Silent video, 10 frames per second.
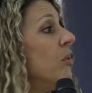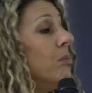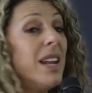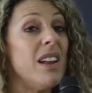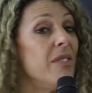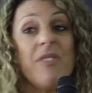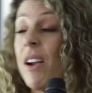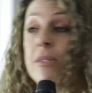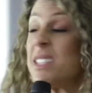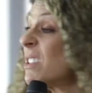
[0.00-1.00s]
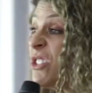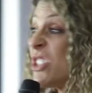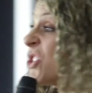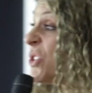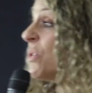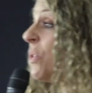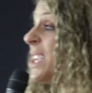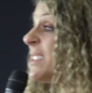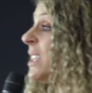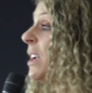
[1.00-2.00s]
When environments are just too
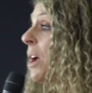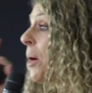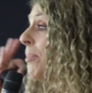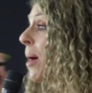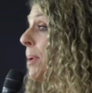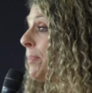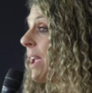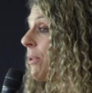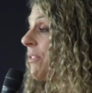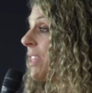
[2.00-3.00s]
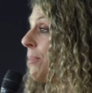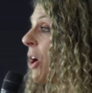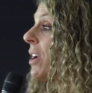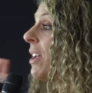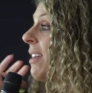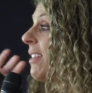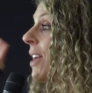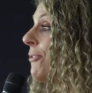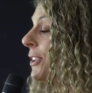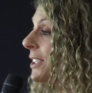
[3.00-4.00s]
noisy, pop a pair of them on.
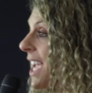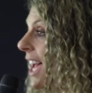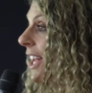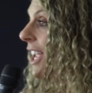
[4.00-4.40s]
They filter out